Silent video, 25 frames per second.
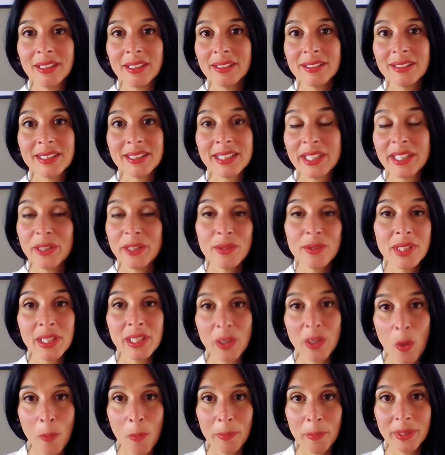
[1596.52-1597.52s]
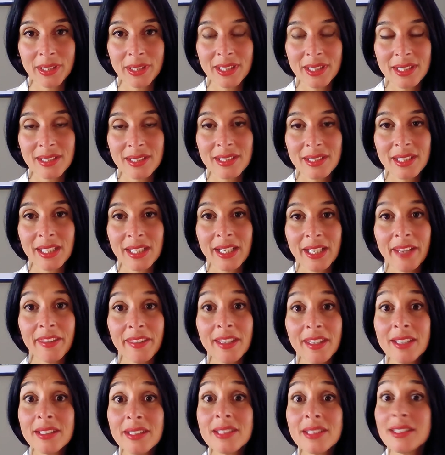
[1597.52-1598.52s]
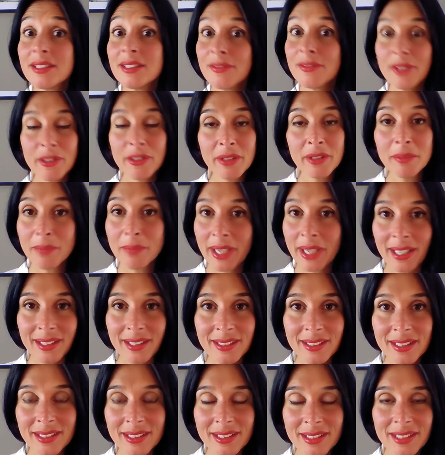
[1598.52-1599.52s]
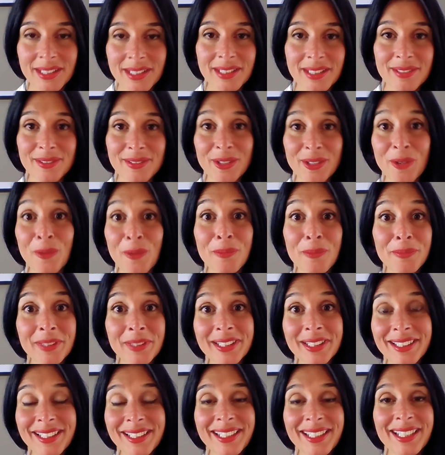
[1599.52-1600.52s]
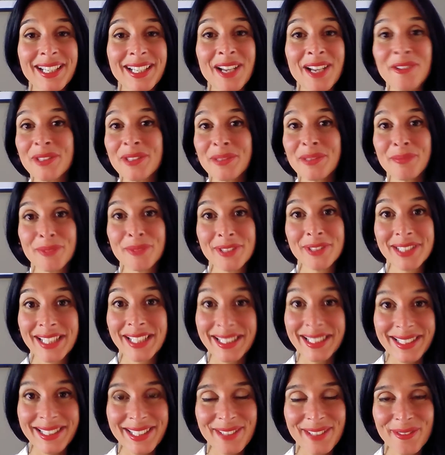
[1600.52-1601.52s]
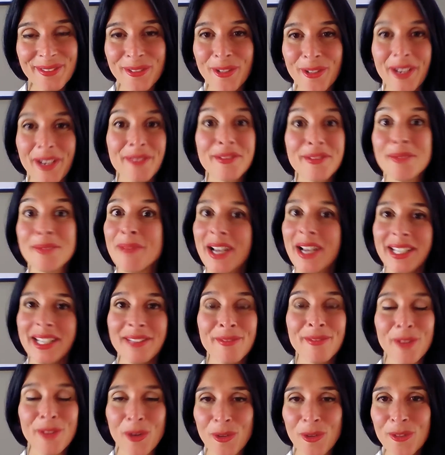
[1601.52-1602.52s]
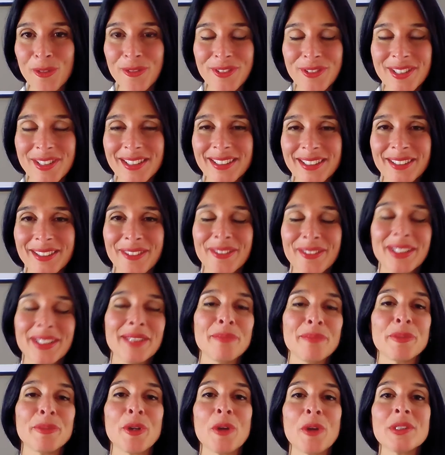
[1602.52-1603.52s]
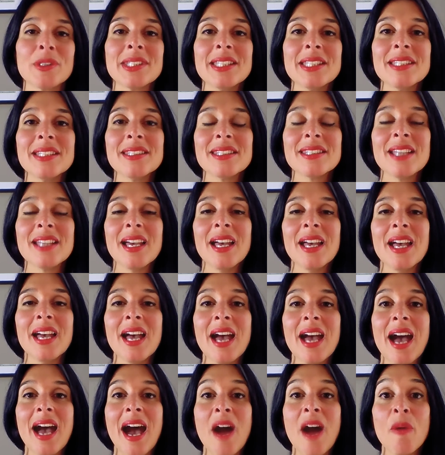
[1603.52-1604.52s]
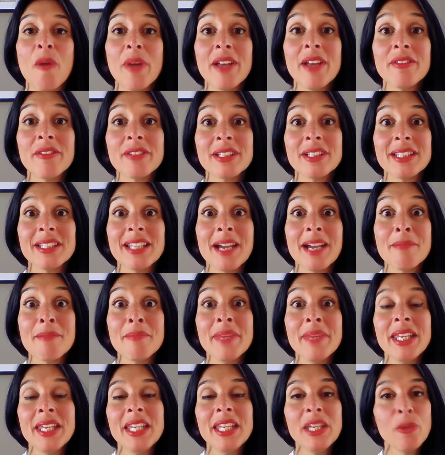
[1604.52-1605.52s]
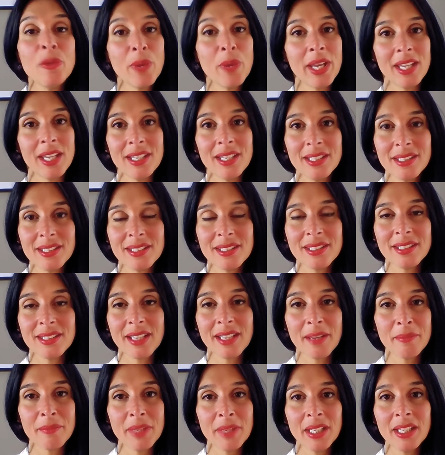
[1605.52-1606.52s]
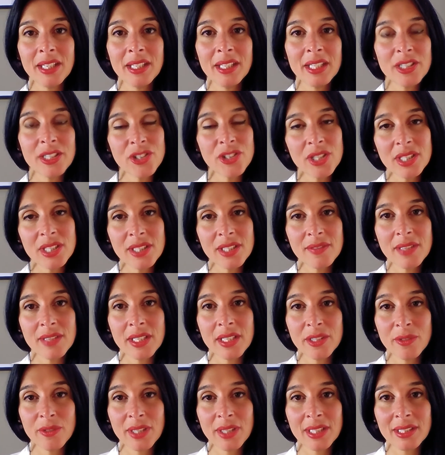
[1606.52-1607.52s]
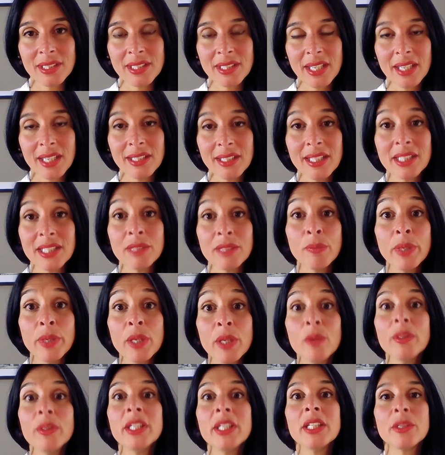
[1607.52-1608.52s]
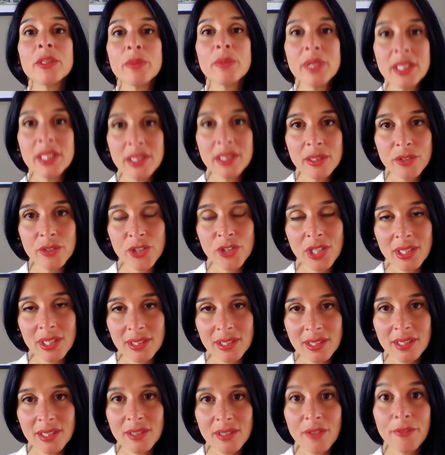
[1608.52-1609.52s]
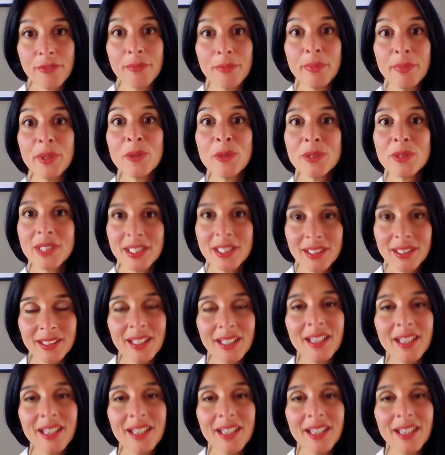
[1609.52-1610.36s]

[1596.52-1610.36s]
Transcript: skills and competence. And I think this is very bad, and this is completely counterproductive for everybody involved, in the process. However, there are many ways, there are many initiatives that you can take that will increase your chances of building